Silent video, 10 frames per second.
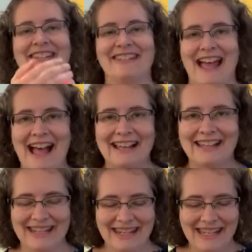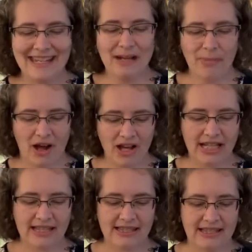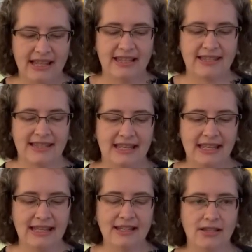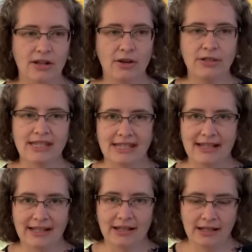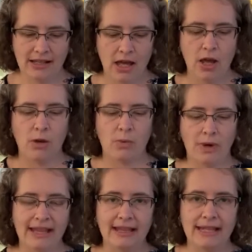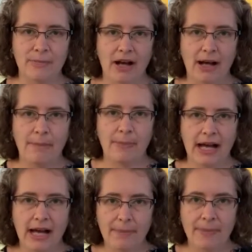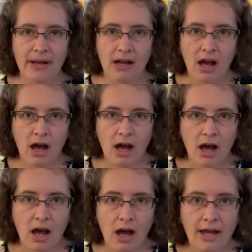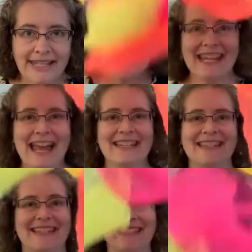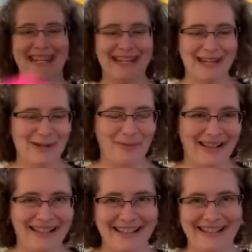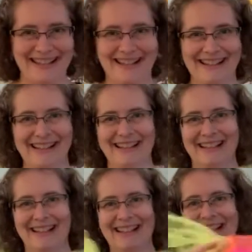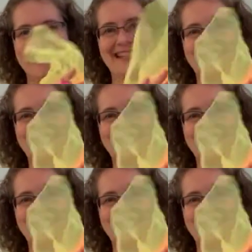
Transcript: Jack in a box, sitting so still. Will he pop up? Yes, he will!